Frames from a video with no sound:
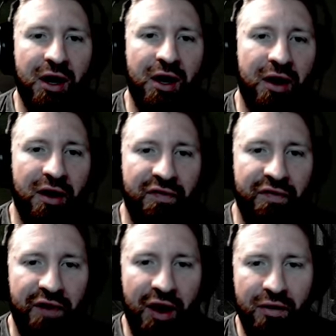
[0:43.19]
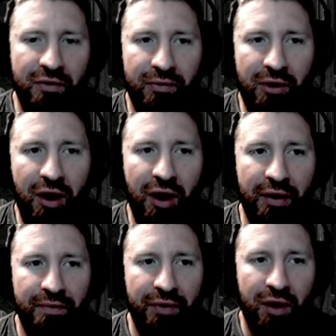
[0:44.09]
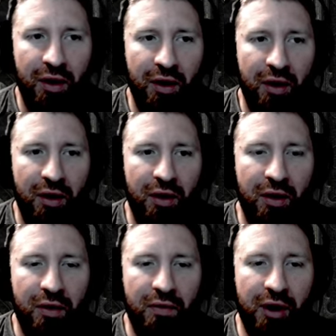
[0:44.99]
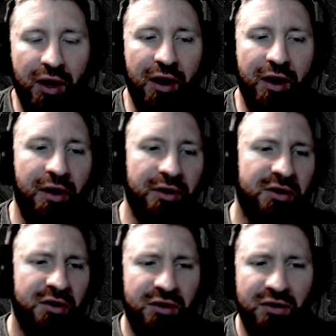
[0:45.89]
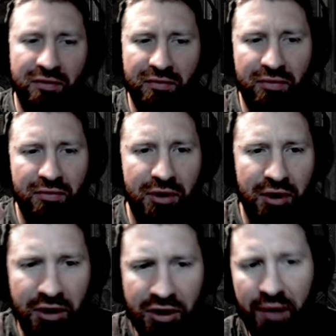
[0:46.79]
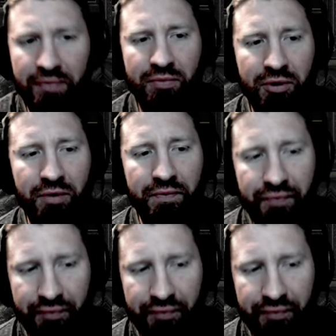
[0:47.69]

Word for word: And I found one right here. Now this is acceptable,